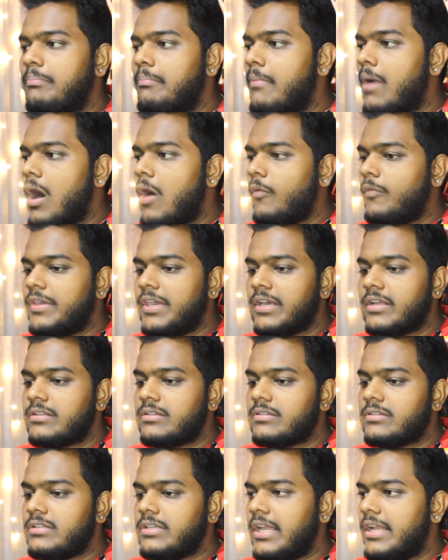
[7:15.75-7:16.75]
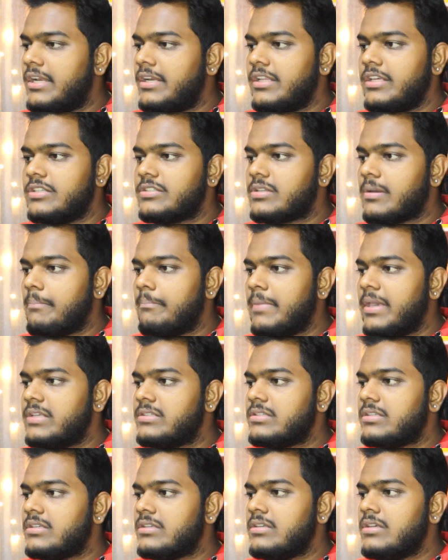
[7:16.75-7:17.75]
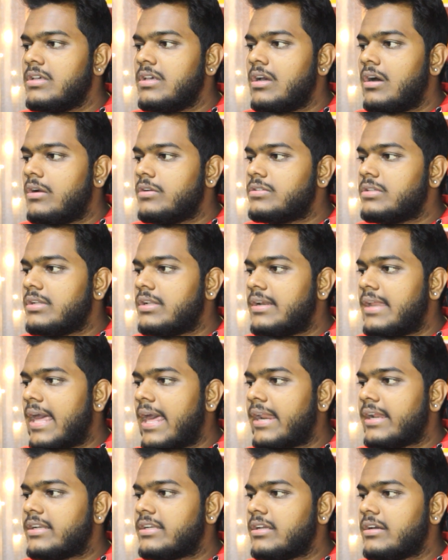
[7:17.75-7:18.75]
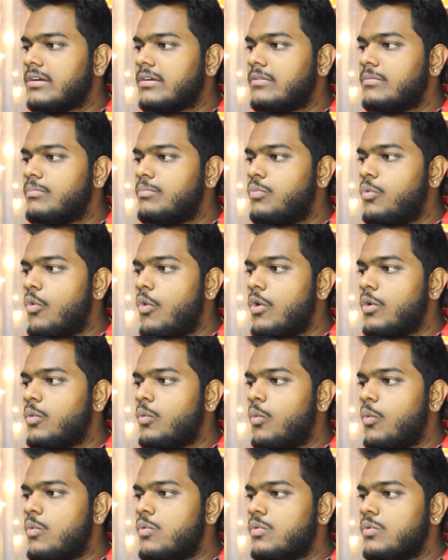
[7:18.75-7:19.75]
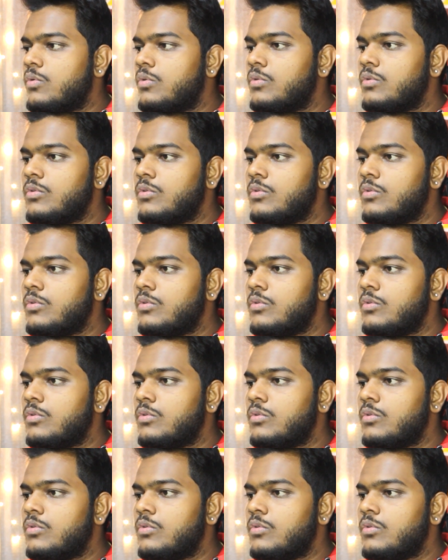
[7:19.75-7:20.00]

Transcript: Ba Viet. Editing is amazing. Also, director, Pong Wu.